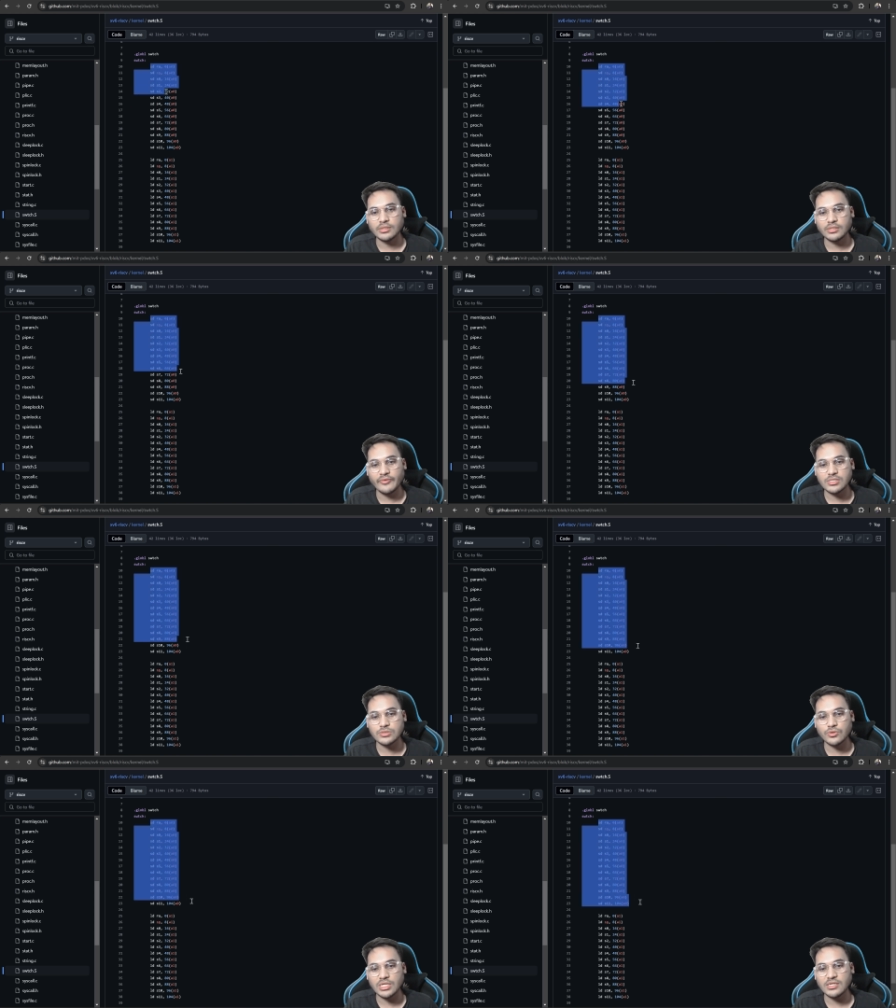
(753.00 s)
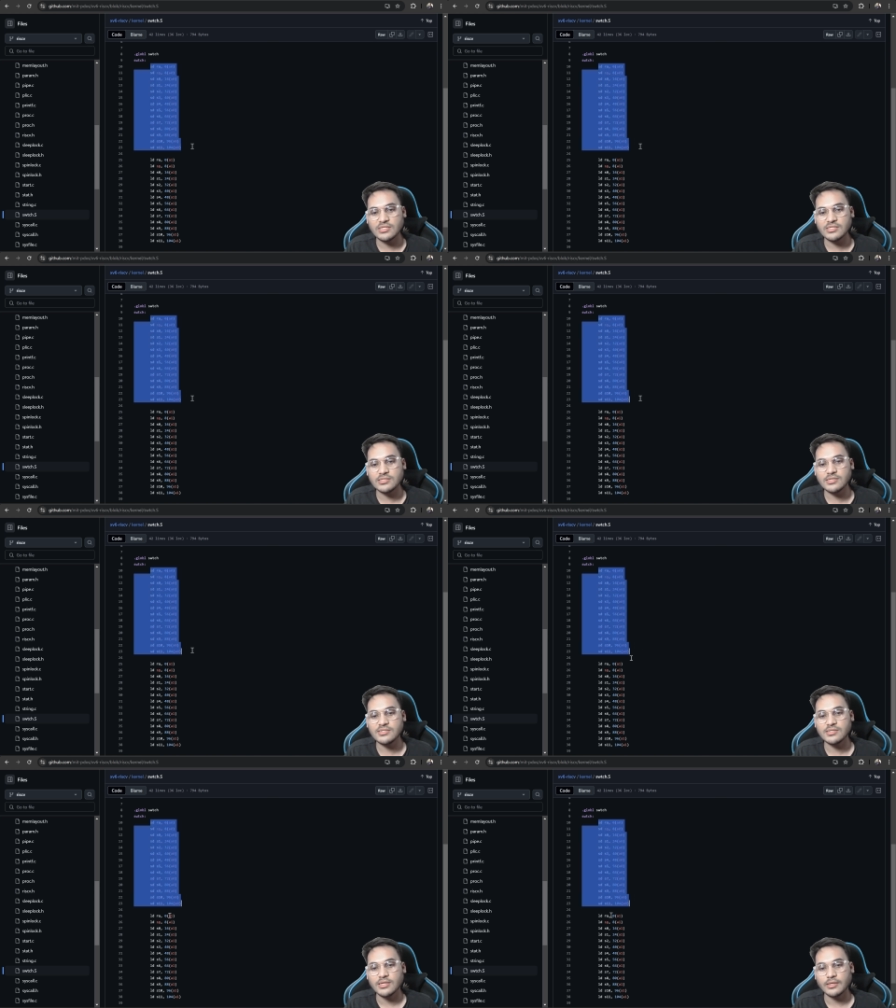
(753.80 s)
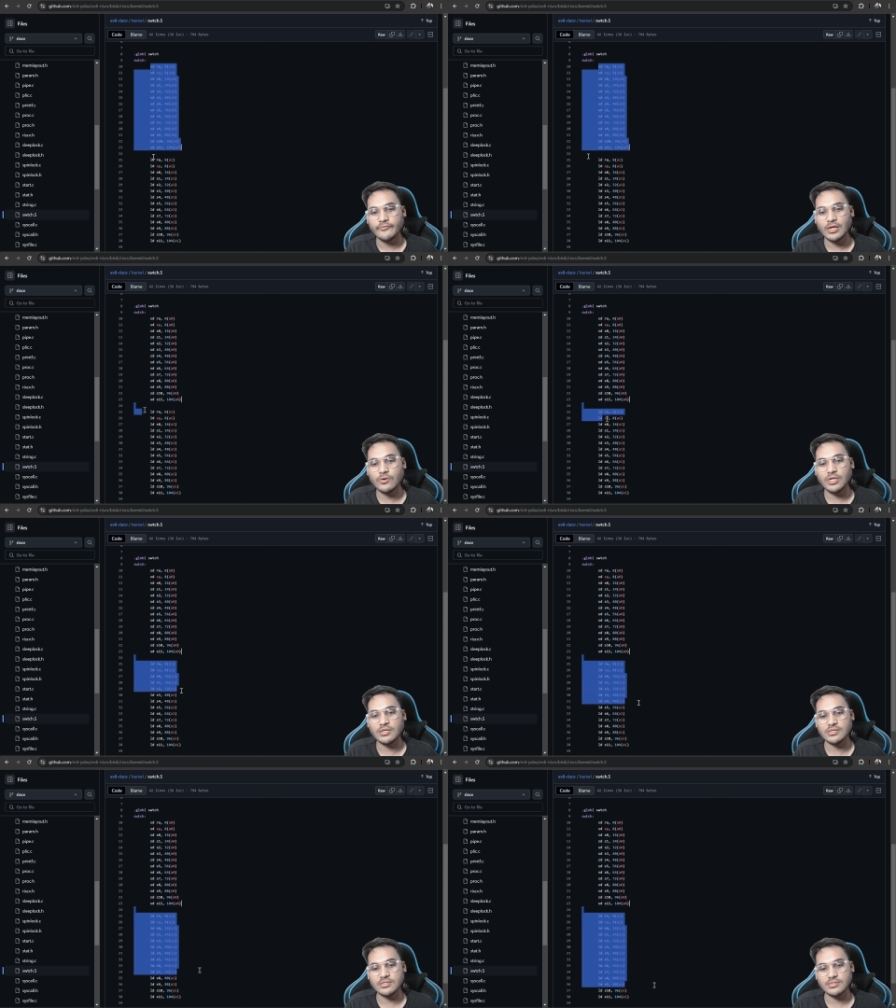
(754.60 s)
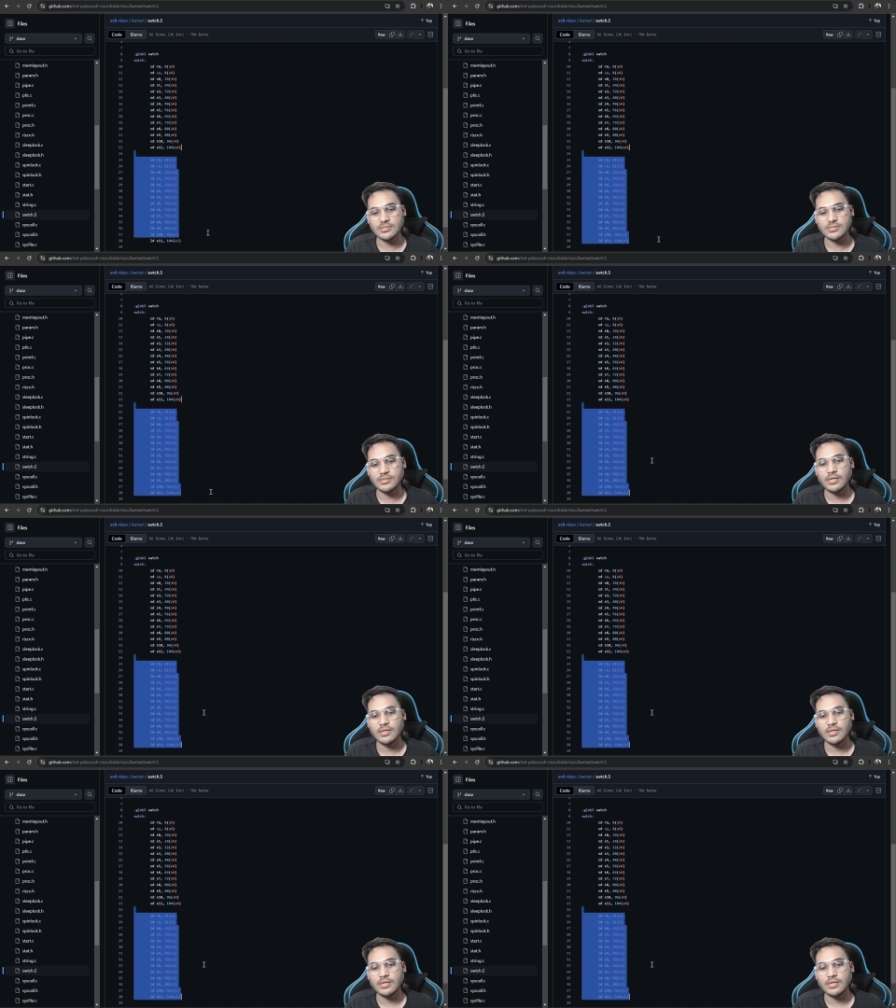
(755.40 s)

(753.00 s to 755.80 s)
we are storing the registers, we are loading the registers.